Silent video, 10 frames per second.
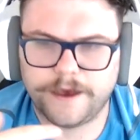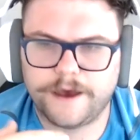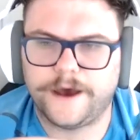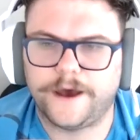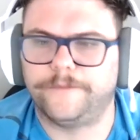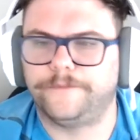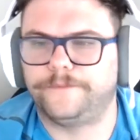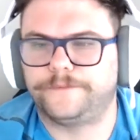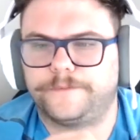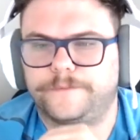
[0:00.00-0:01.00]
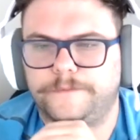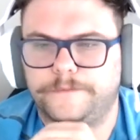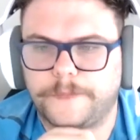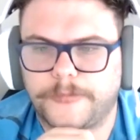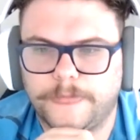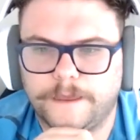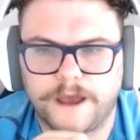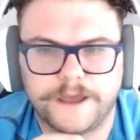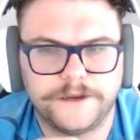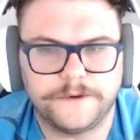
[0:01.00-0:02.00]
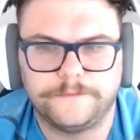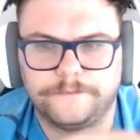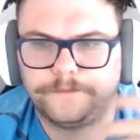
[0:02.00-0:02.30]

um, I end up